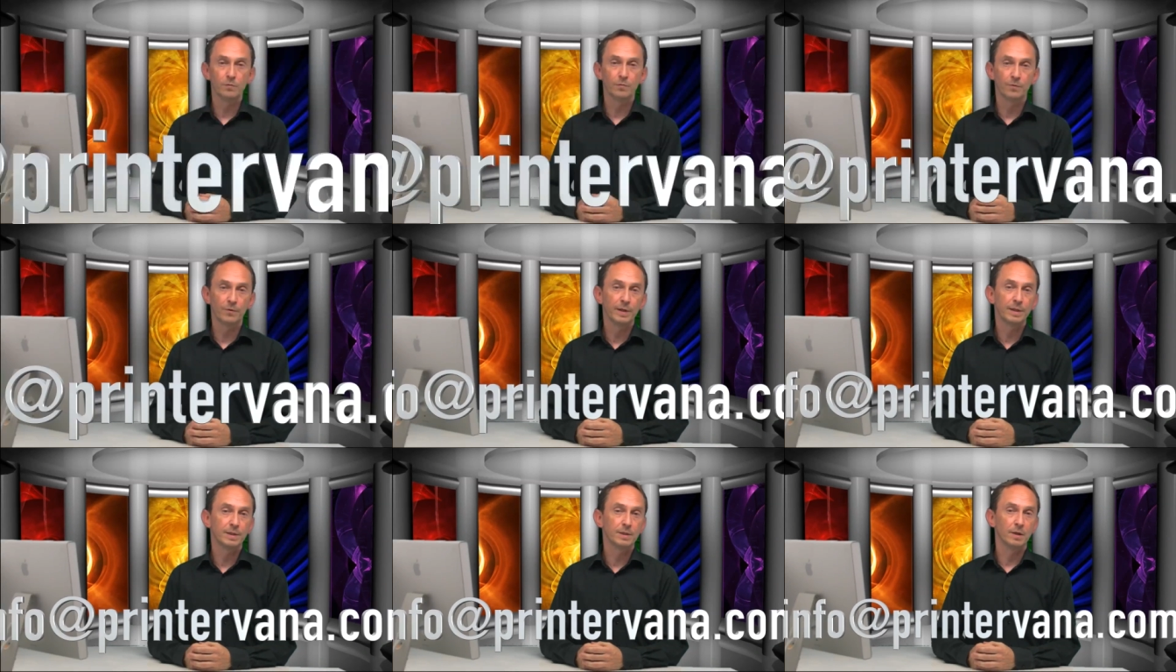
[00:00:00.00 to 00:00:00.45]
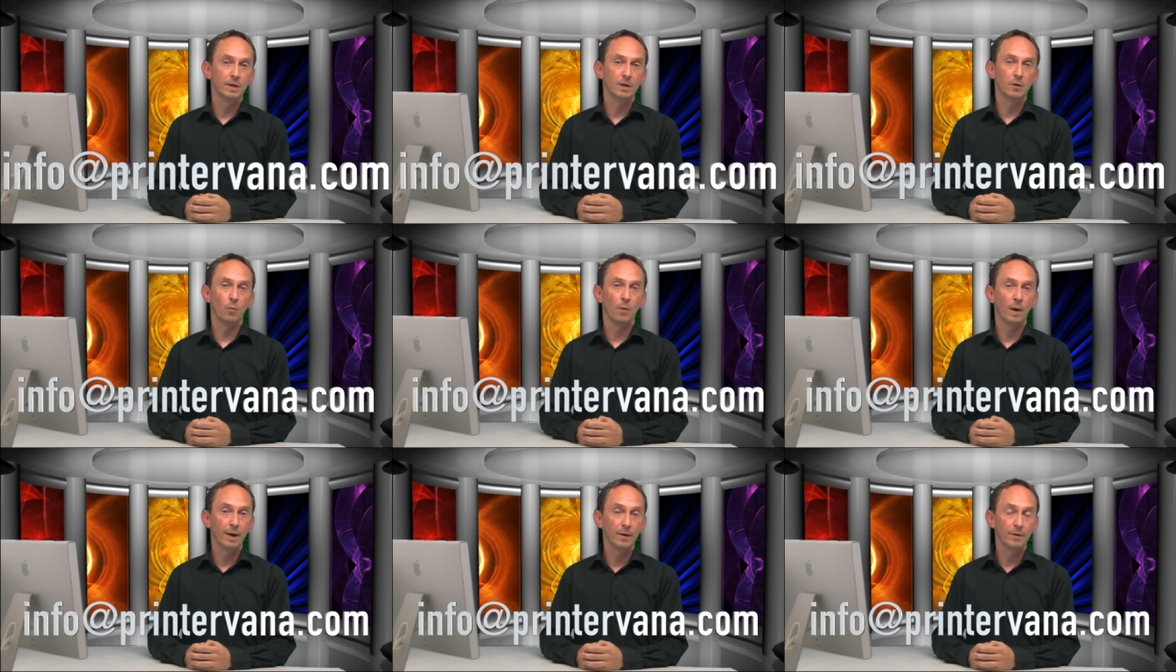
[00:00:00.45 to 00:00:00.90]
free to
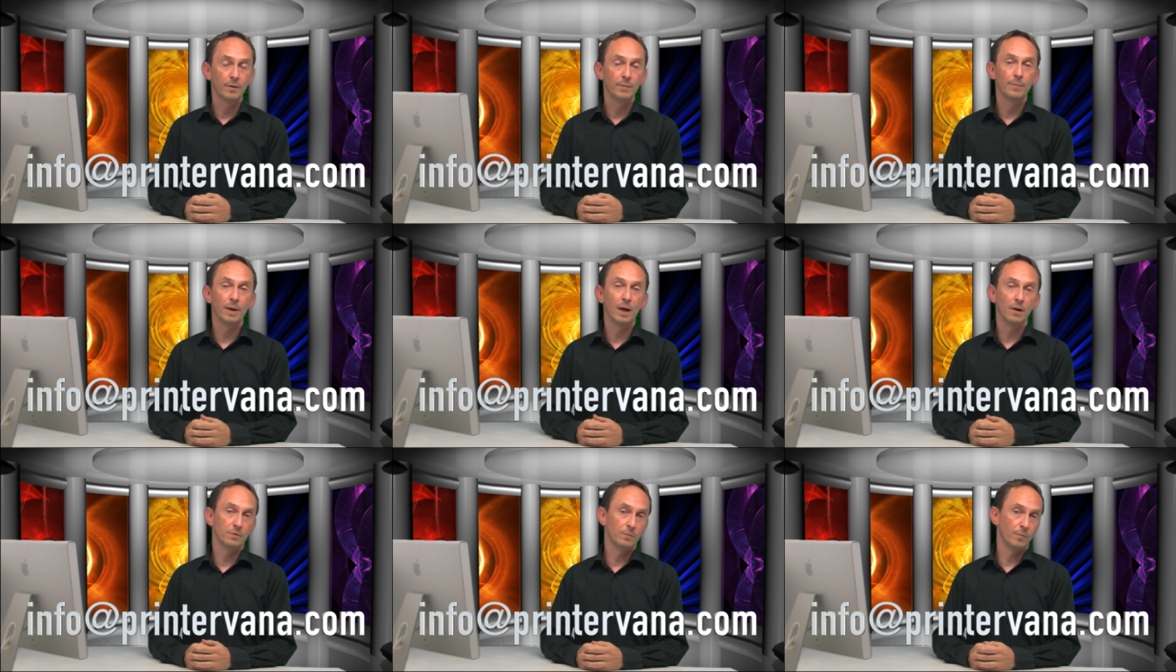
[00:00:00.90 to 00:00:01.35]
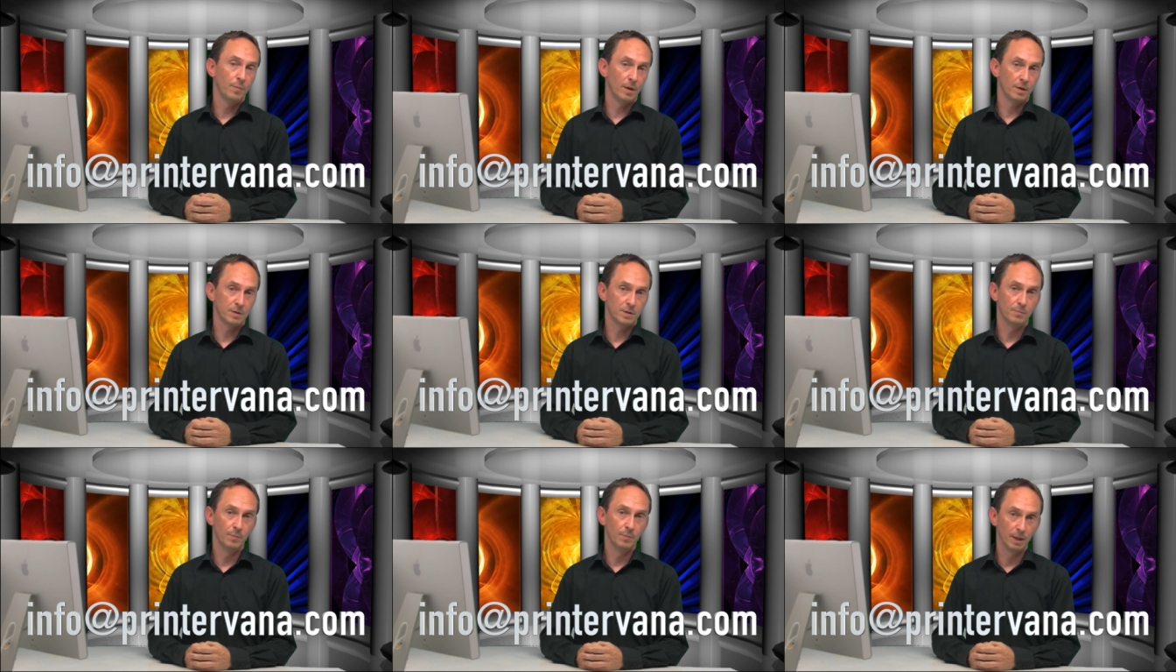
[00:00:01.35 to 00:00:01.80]
inquire about the
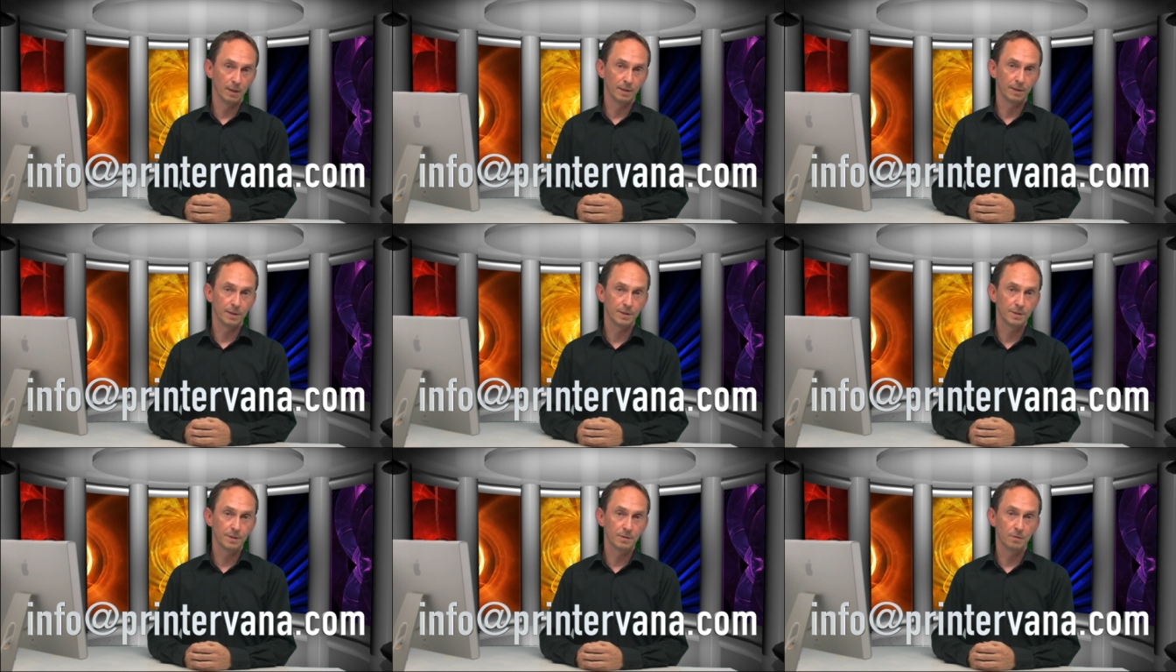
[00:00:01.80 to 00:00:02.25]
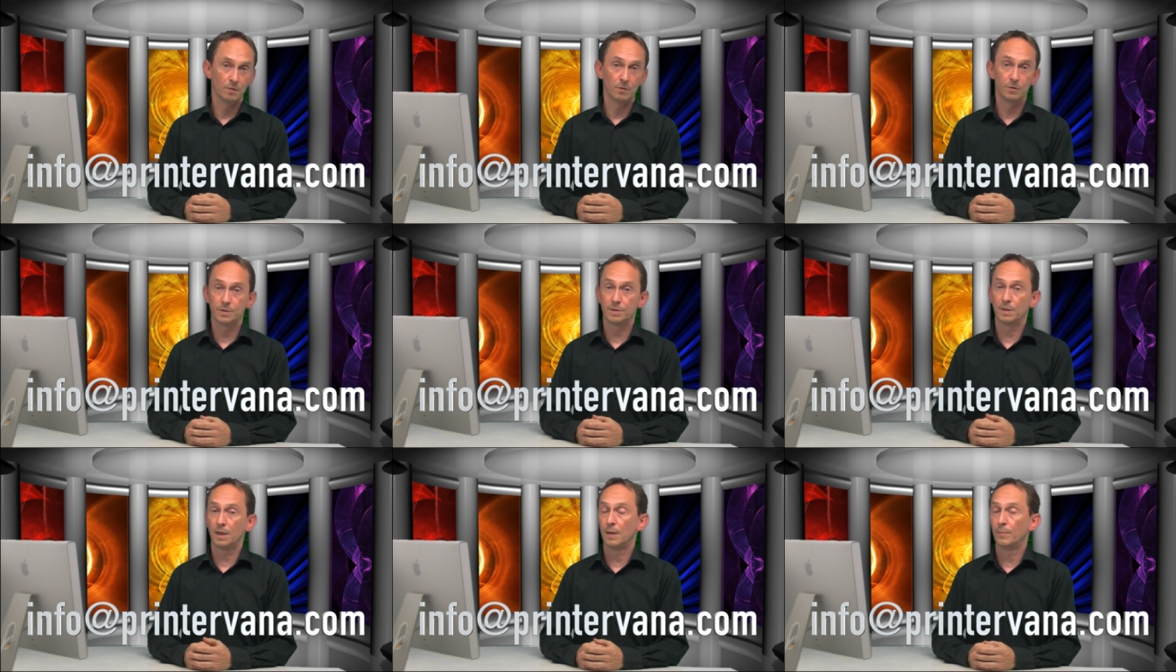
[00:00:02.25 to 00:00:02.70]
possibilities or
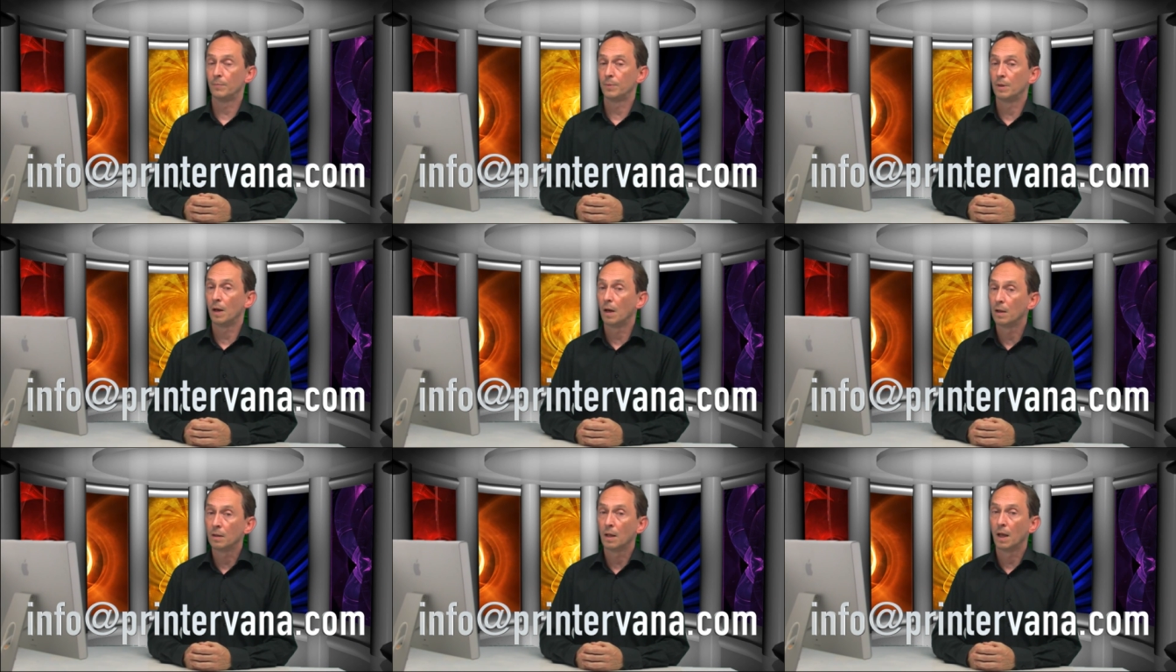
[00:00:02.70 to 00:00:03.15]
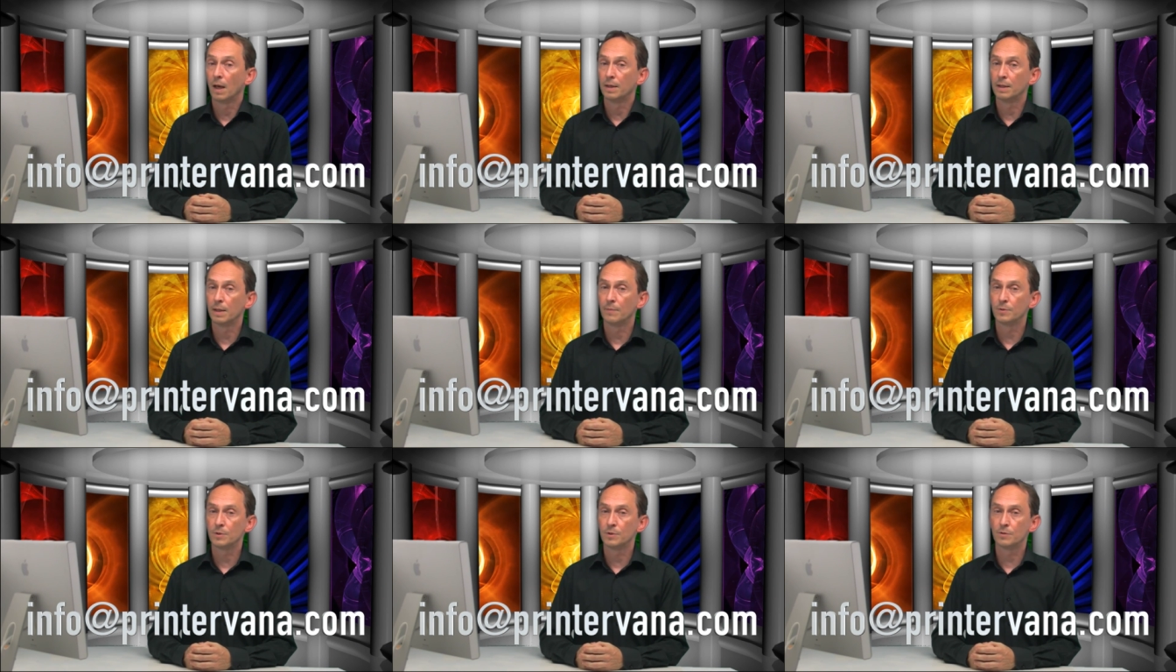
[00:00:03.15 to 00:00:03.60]
set up an online
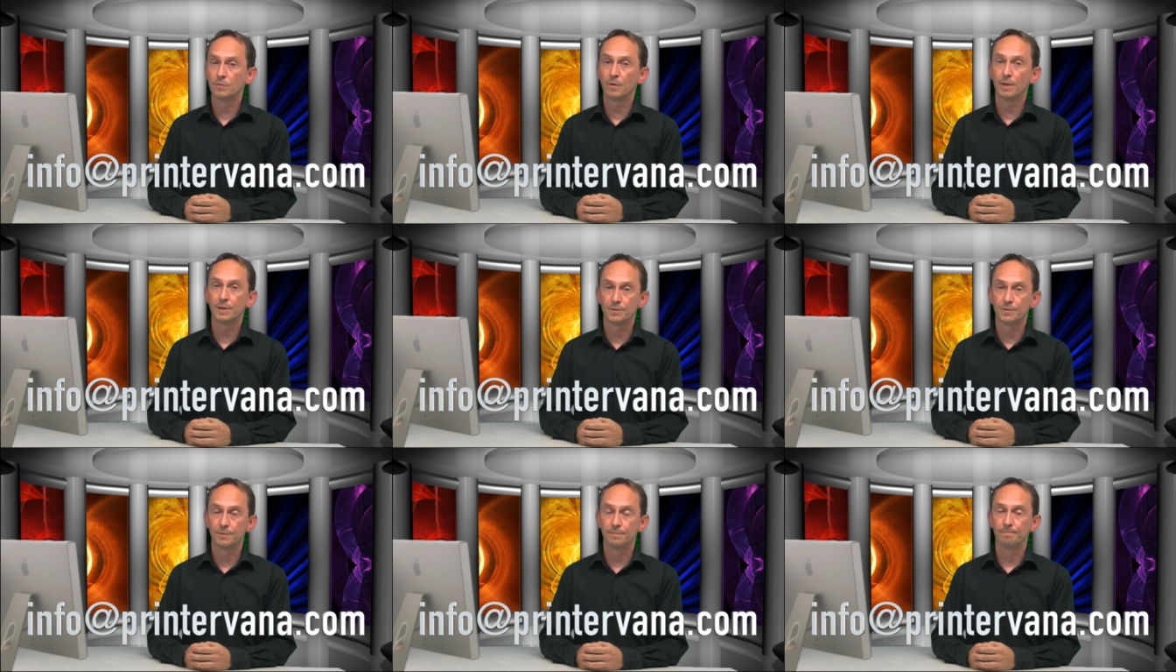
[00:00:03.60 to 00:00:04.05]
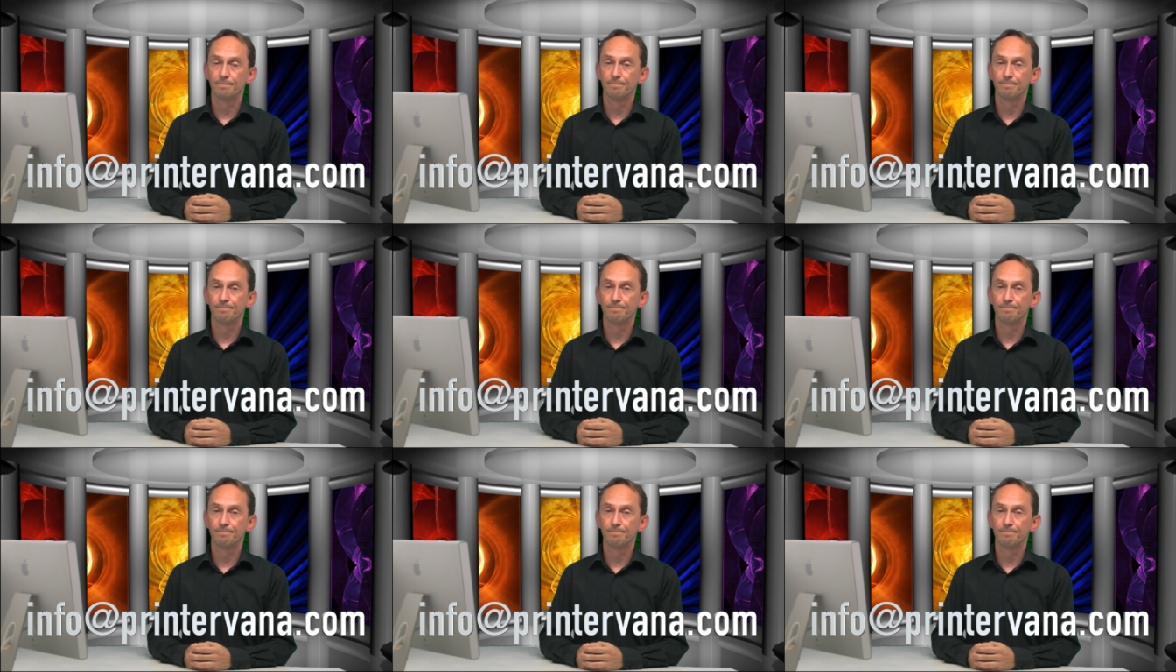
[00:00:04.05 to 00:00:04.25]
demonstration.